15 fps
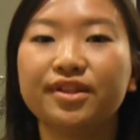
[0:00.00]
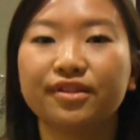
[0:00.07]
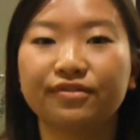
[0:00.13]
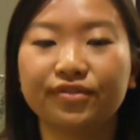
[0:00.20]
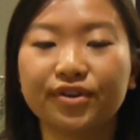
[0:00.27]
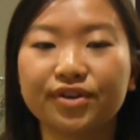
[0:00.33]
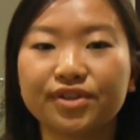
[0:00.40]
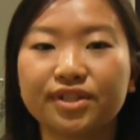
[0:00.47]
The
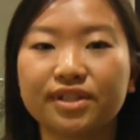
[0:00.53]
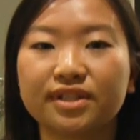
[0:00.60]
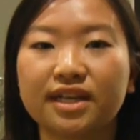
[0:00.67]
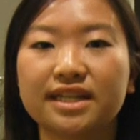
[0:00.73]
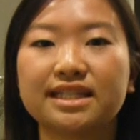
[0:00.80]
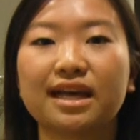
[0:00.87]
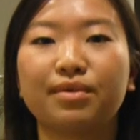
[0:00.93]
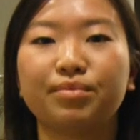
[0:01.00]
first
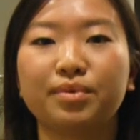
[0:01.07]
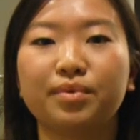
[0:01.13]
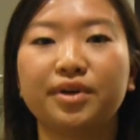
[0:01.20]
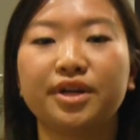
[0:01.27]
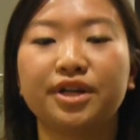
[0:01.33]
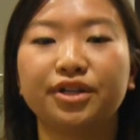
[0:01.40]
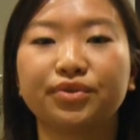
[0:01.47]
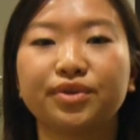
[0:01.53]
is that we
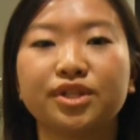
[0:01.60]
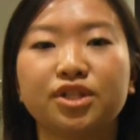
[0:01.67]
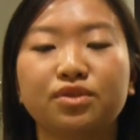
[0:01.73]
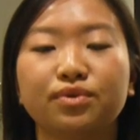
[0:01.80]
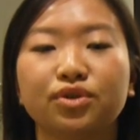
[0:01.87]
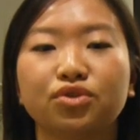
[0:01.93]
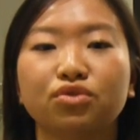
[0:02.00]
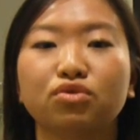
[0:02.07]
want increased
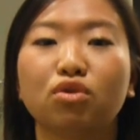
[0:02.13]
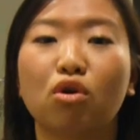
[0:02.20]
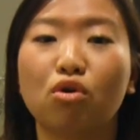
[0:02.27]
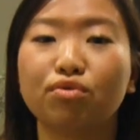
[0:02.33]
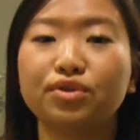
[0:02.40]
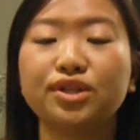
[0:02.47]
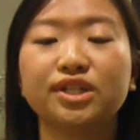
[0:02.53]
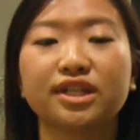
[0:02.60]
tuition
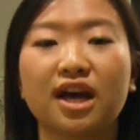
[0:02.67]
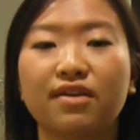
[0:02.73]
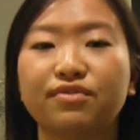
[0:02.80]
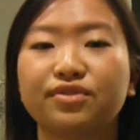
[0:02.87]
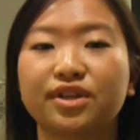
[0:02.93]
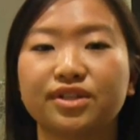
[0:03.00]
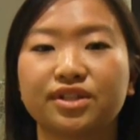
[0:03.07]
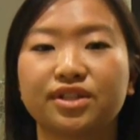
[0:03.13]
only to cover
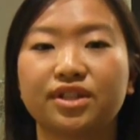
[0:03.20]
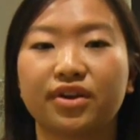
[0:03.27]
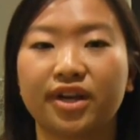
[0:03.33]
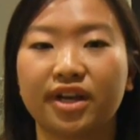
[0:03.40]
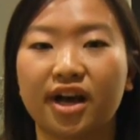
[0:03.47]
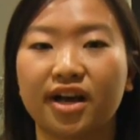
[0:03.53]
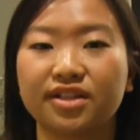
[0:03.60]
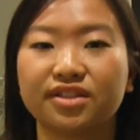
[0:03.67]
necessary
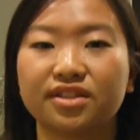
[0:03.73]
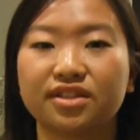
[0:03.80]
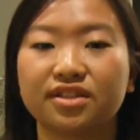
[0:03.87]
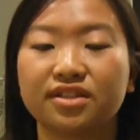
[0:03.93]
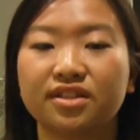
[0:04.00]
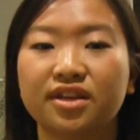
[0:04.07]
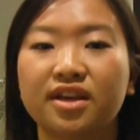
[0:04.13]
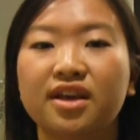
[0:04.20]
costs.
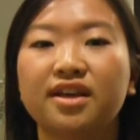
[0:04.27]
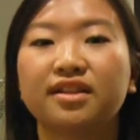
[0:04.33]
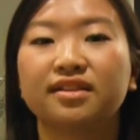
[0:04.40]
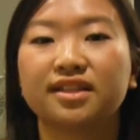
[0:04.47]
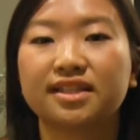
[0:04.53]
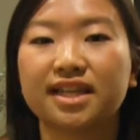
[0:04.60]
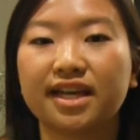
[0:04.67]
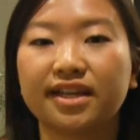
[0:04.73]

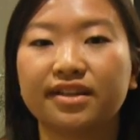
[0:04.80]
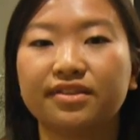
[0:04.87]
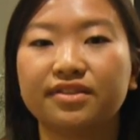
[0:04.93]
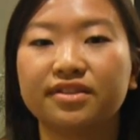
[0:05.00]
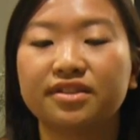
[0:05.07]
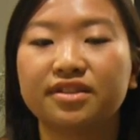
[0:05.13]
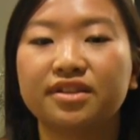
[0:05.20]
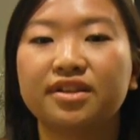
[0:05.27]
The second
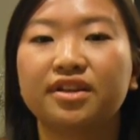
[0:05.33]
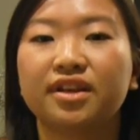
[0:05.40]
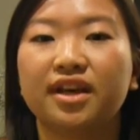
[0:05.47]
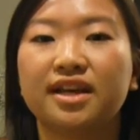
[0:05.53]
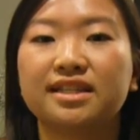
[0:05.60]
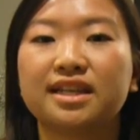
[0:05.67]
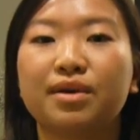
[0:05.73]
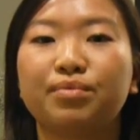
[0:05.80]

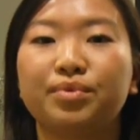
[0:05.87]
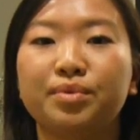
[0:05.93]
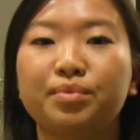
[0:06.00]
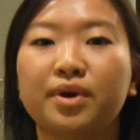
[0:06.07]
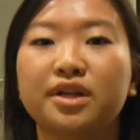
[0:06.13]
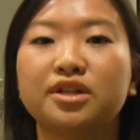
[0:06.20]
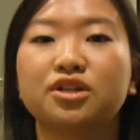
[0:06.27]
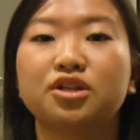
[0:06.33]
is that we
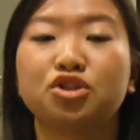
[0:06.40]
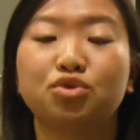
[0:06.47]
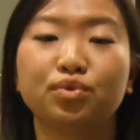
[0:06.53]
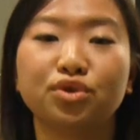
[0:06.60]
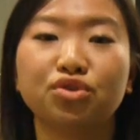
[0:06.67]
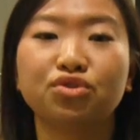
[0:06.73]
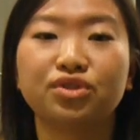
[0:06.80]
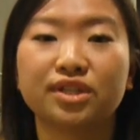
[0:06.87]
want a
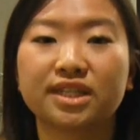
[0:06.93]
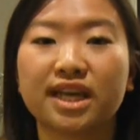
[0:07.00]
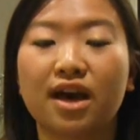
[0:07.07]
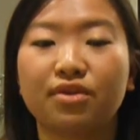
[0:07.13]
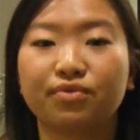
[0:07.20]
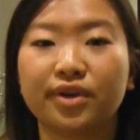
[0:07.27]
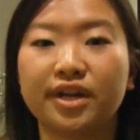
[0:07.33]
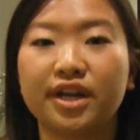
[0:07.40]
tuition
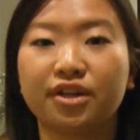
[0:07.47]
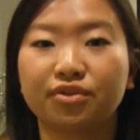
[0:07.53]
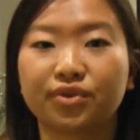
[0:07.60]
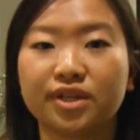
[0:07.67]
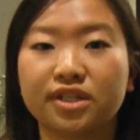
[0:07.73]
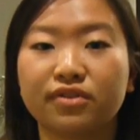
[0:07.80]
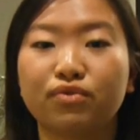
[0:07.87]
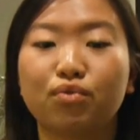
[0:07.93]
discount rate
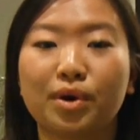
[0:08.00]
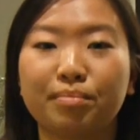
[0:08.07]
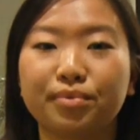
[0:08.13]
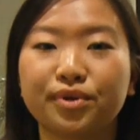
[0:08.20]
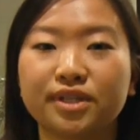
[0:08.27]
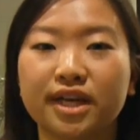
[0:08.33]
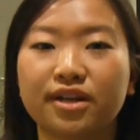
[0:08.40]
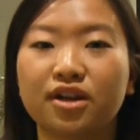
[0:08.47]
increase of
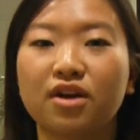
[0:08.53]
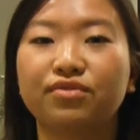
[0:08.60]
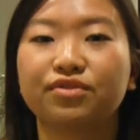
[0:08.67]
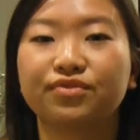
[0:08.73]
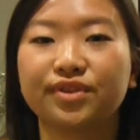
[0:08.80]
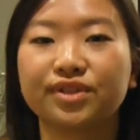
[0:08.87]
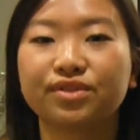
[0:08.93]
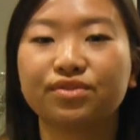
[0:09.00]
1% over
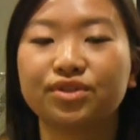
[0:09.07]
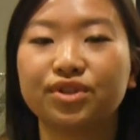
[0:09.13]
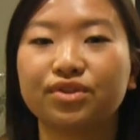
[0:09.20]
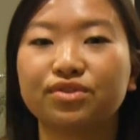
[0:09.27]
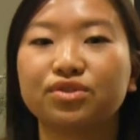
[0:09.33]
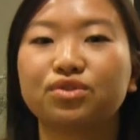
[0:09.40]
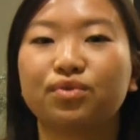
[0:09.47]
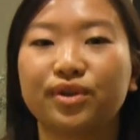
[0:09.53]
fiscal
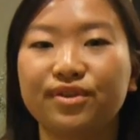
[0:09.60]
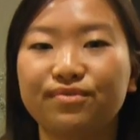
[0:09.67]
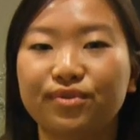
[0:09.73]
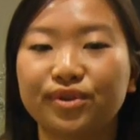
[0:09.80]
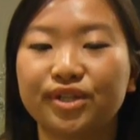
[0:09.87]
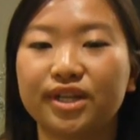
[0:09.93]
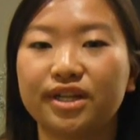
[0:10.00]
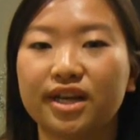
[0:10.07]
years
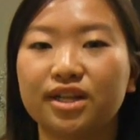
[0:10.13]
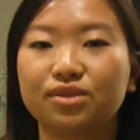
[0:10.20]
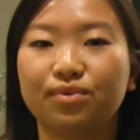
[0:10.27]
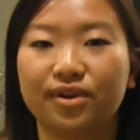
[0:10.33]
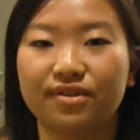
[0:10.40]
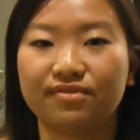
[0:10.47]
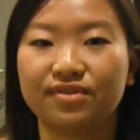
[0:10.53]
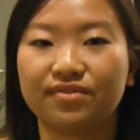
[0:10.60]
2014 and
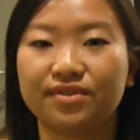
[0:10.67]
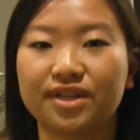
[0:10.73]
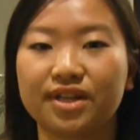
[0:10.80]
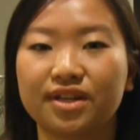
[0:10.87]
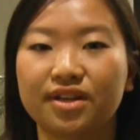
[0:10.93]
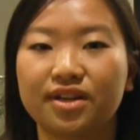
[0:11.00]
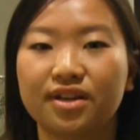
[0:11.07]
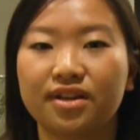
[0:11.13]

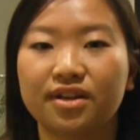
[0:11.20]
2015.